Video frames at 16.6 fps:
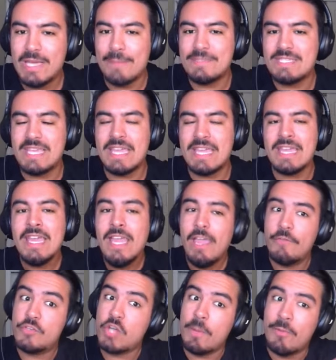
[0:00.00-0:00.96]
I'm saying
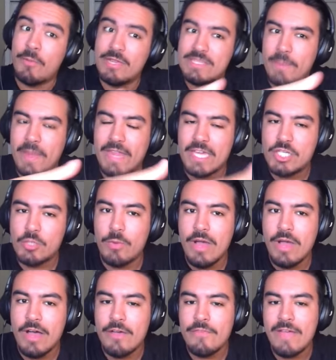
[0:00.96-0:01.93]
if Trump wins by like
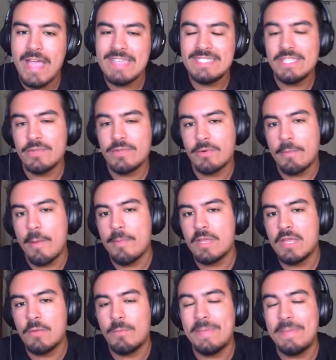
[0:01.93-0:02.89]
12, I see the
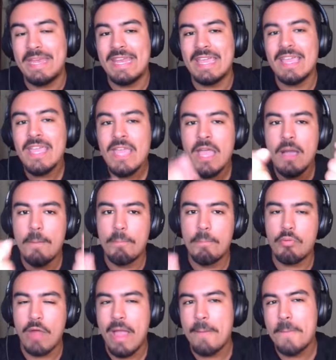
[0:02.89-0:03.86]
Republican beating
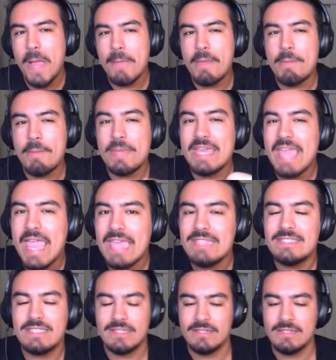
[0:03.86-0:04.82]
Brown by maybe
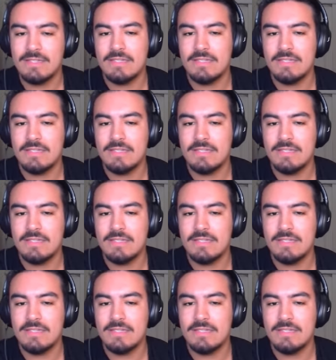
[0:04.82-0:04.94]
8.